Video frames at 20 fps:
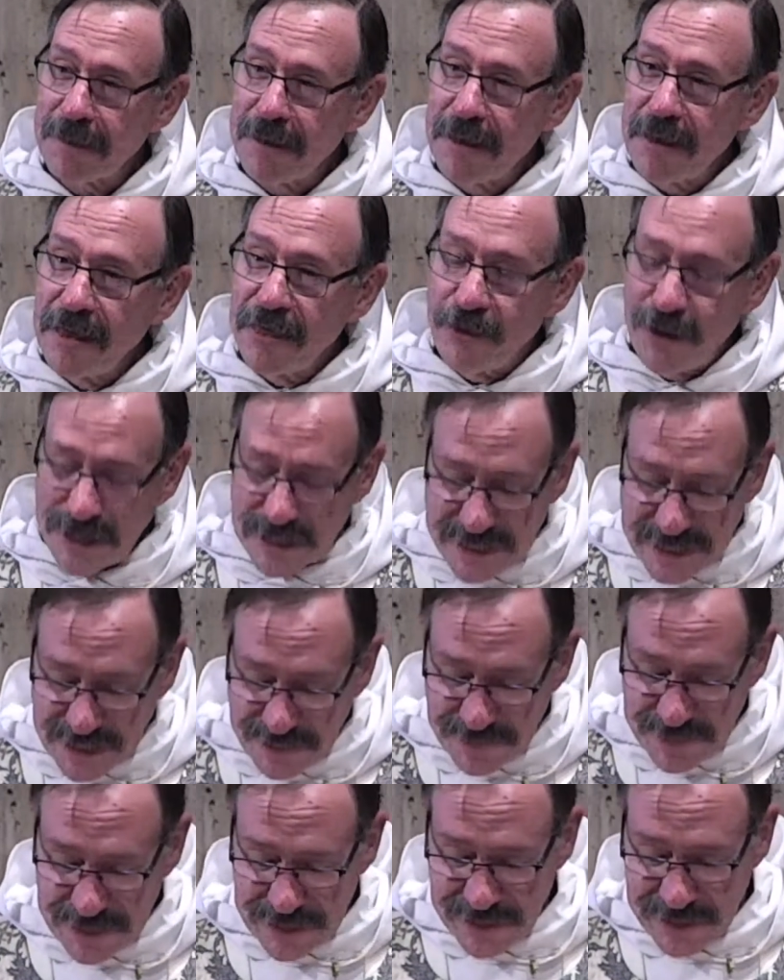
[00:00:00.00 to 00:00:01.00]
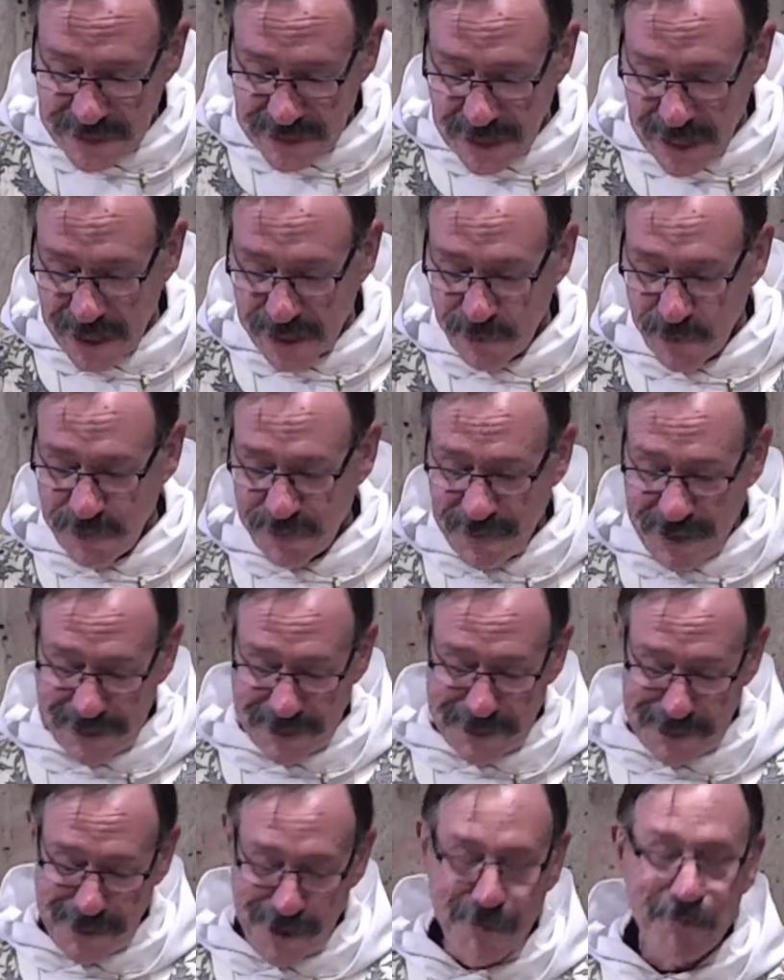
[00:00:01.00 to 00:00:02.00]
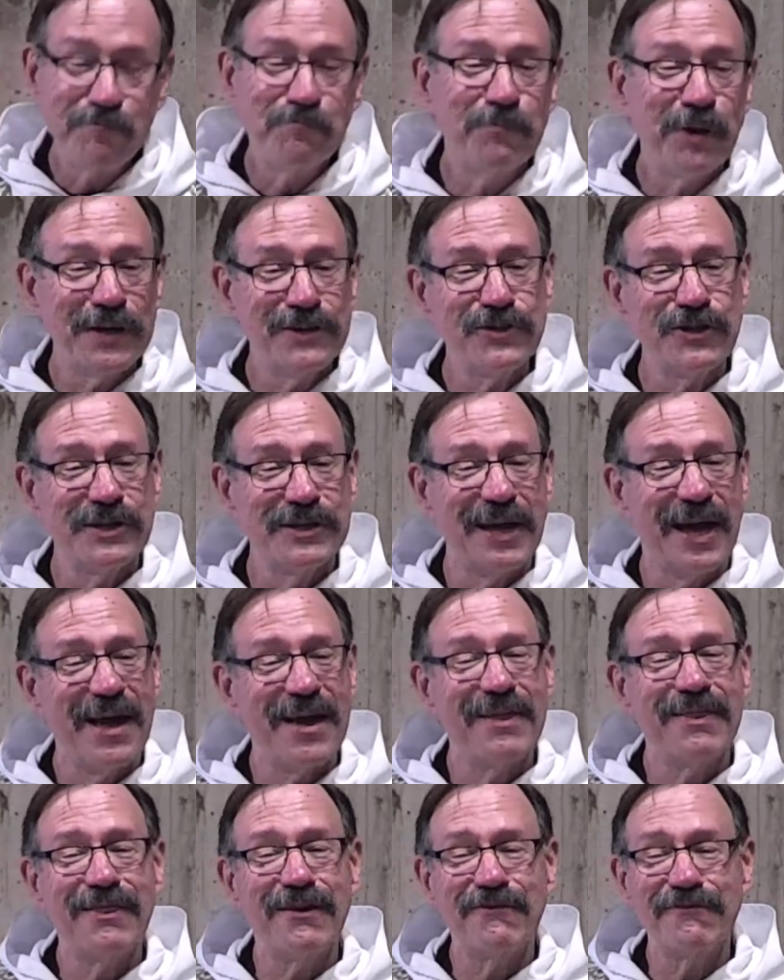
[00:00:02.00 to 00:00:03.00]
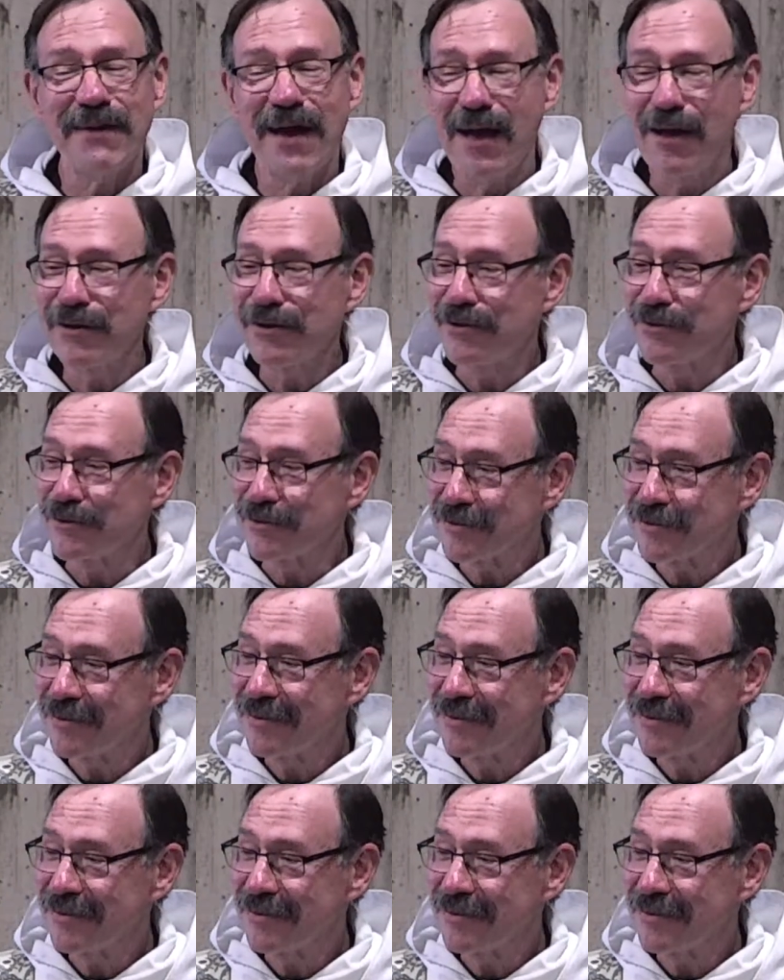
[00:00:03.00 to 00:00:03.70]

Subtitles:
Their activities together reflected their budget and their values.